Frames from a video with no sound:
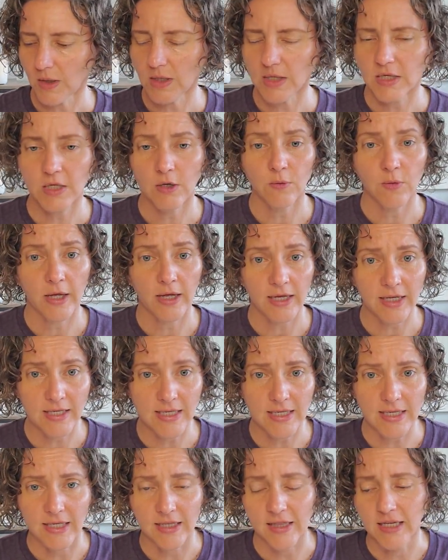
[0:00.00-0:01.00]
So, like I
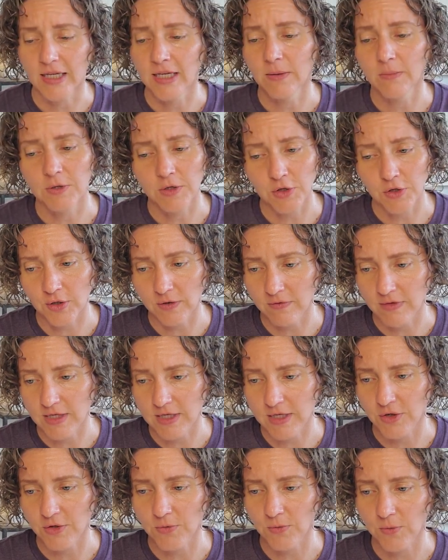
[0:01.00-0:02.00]
said, the chemistry of
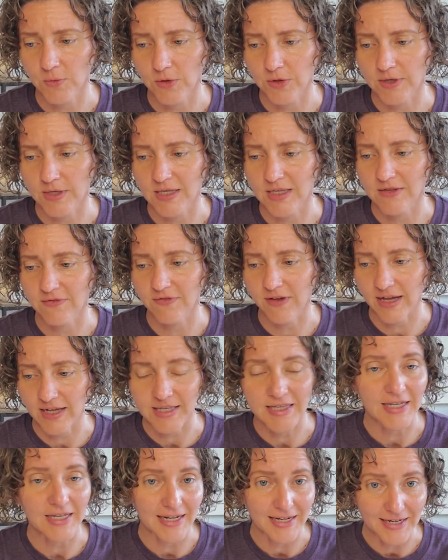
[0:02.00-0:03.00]
essential oils is
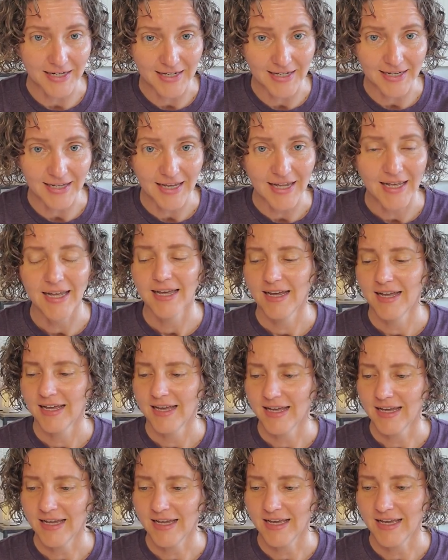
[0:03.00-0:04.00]
fascinating
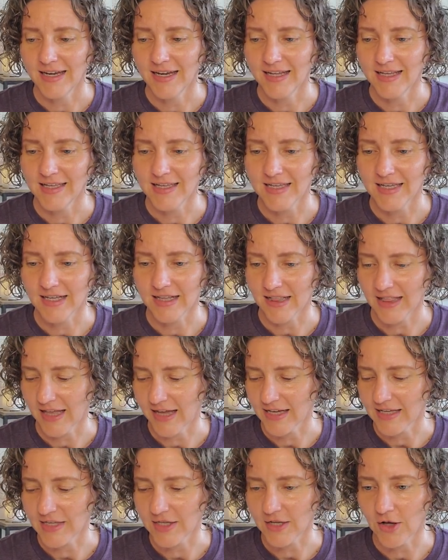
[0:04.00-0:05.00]
and is a
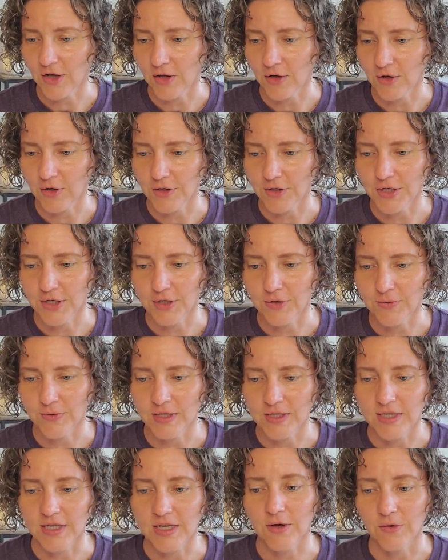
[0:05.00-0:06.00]
class all to
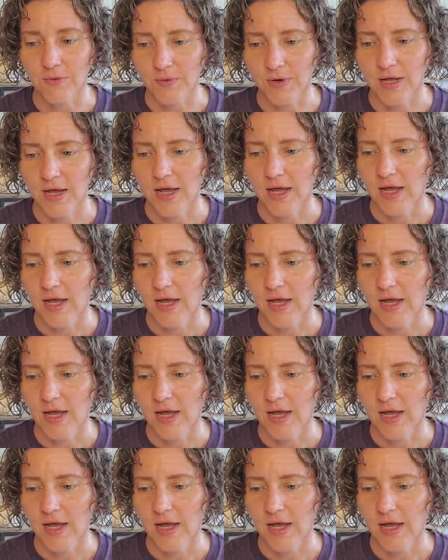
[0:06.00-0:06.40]
its own.